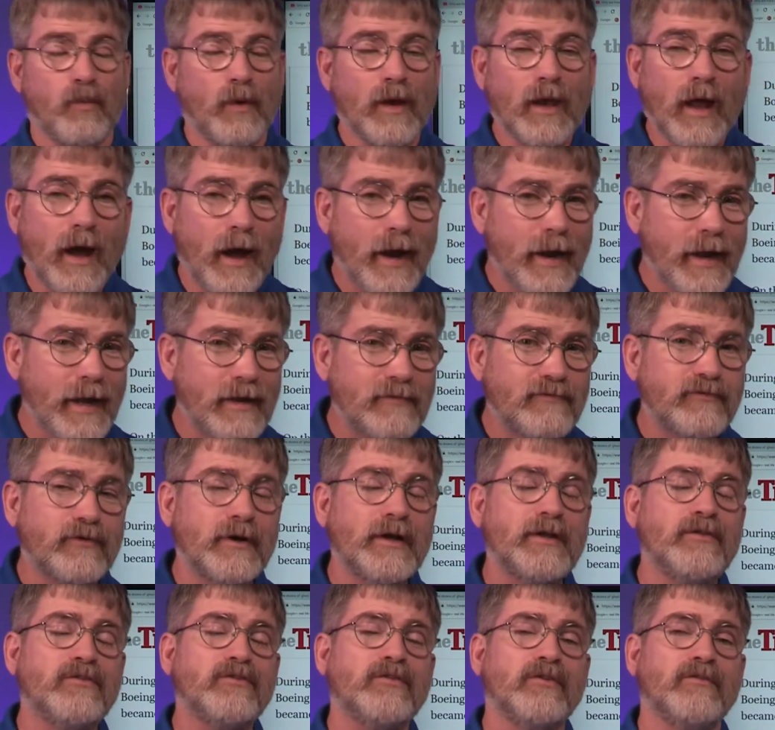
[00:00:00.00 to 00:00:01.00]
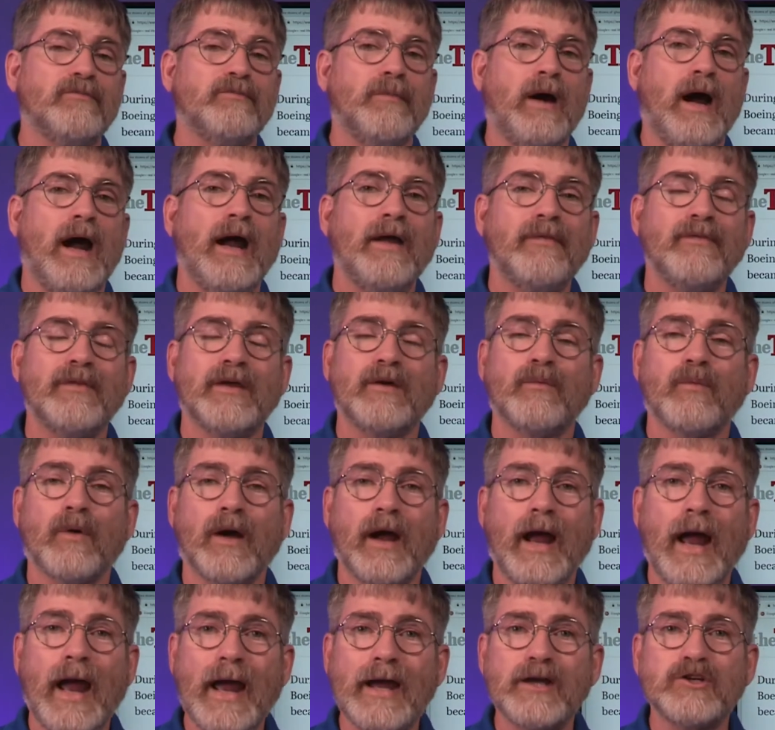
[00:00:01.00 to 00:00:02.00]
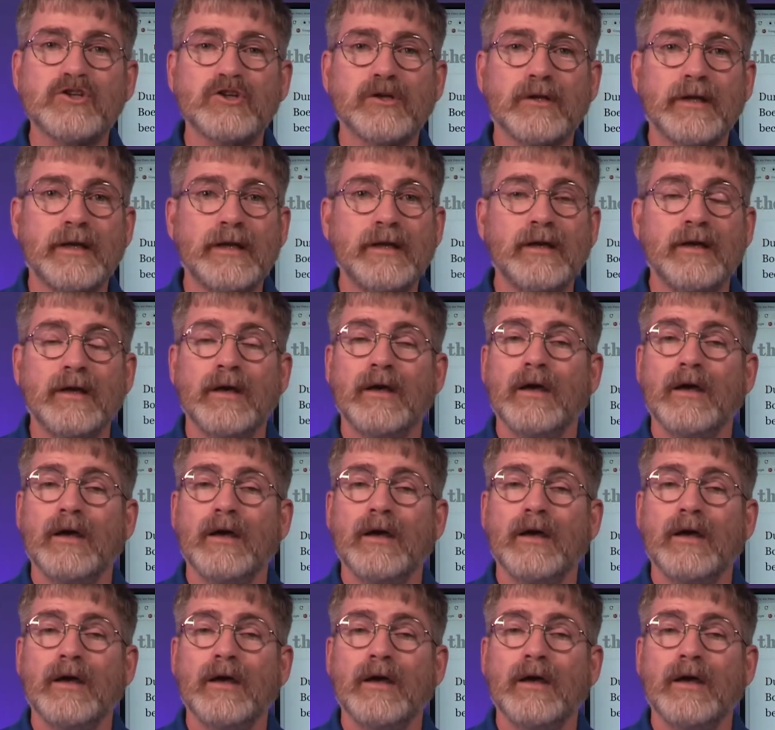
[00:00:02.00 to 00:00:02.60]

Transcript: Well, I had friends of mine that were actually